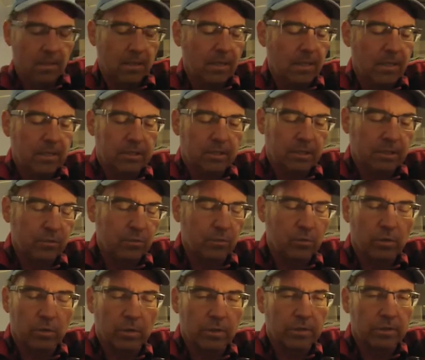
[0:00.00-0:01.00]
It just
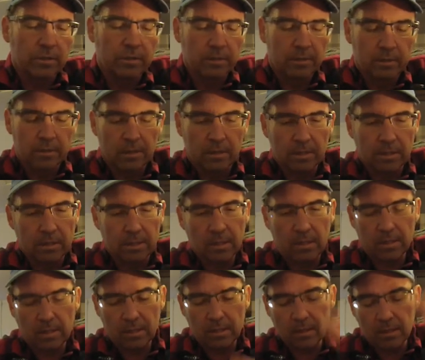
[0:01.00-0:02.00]
works.
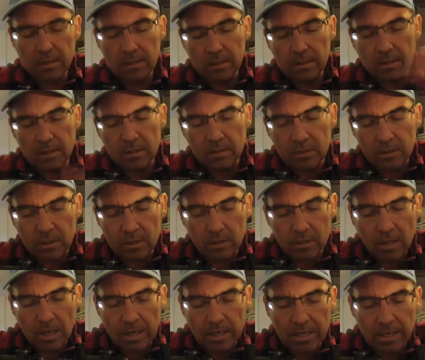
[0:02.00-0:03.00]

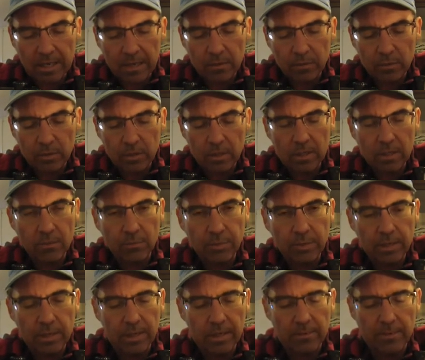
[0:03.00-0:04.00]
I can't really
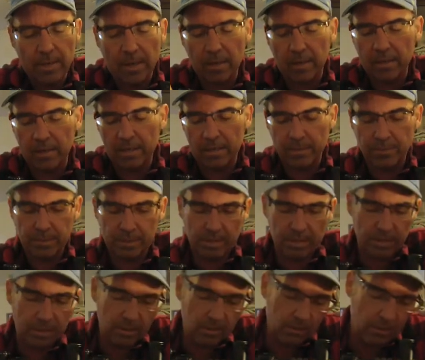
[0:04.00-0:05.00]
complain about any
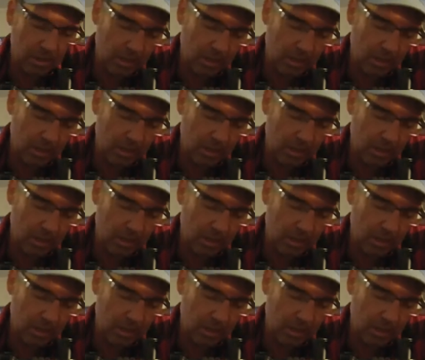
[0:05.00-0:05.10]
particular